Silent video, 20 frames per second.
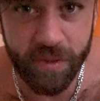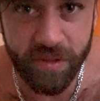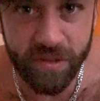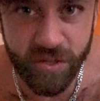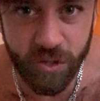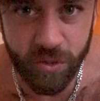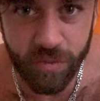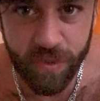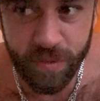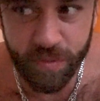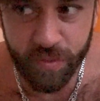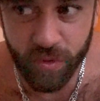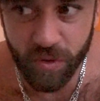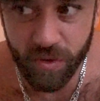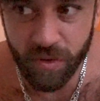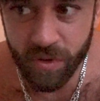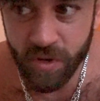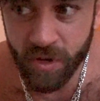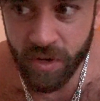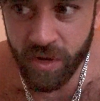And so
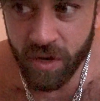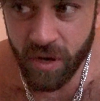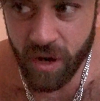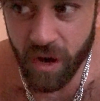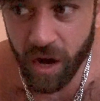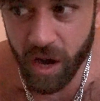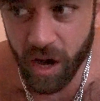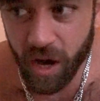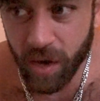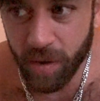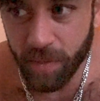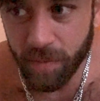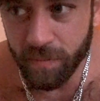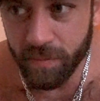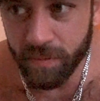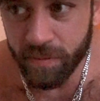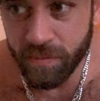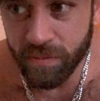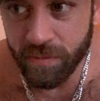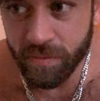people
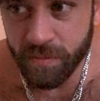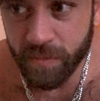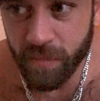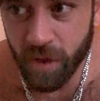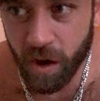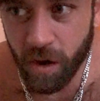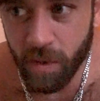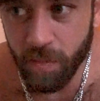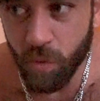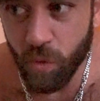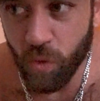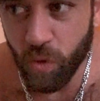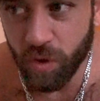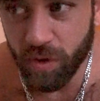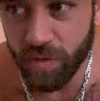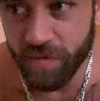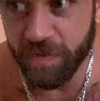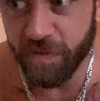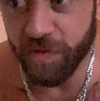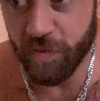are
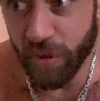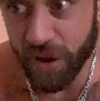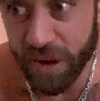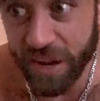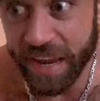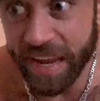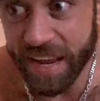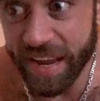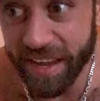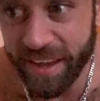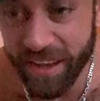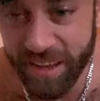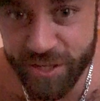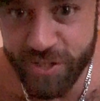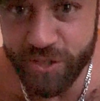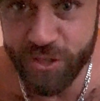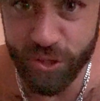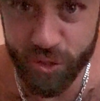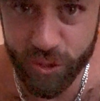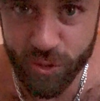more free
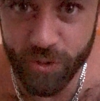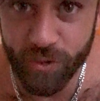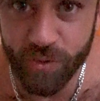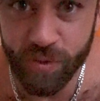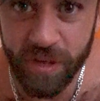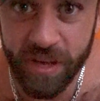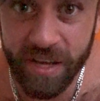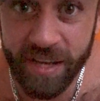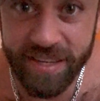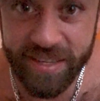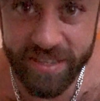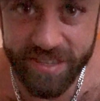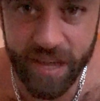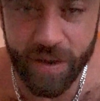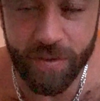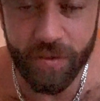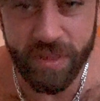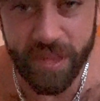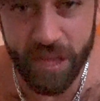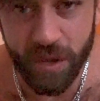to say
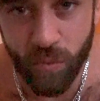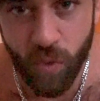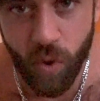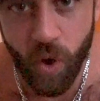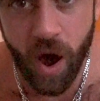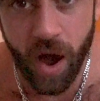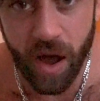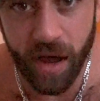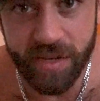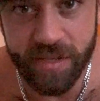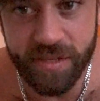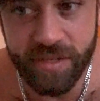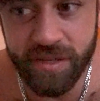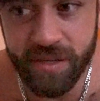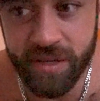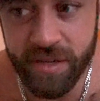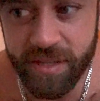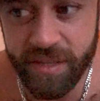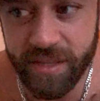what they want.